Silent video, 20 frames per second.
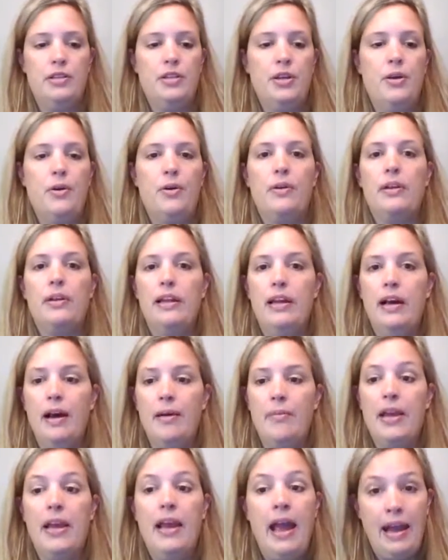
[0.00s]
So,
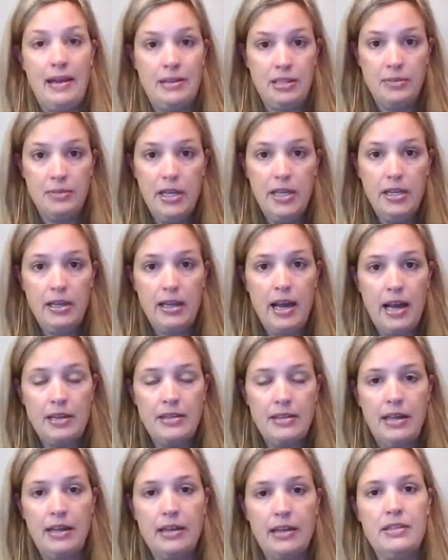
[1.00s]
um, it has to be in the
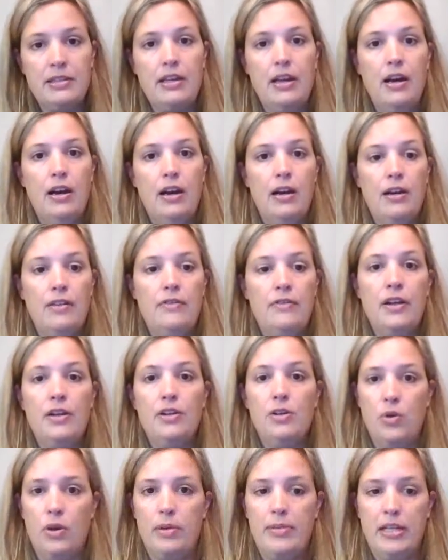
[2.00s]
context of
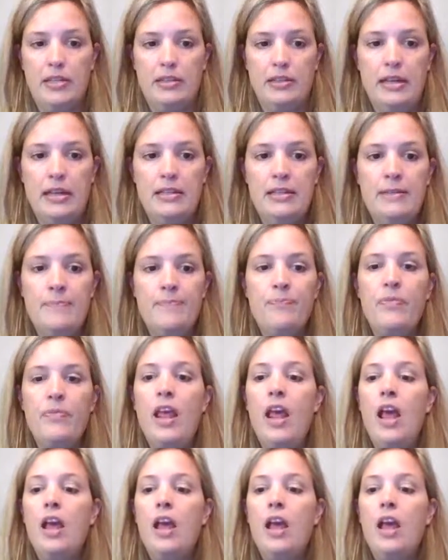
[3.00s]
your business